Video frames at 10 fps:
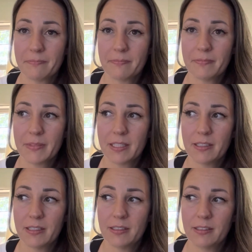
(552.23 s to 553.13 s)

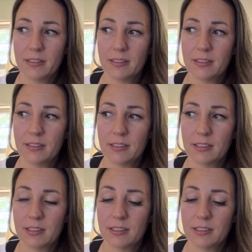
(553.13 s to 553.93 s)
[no speech]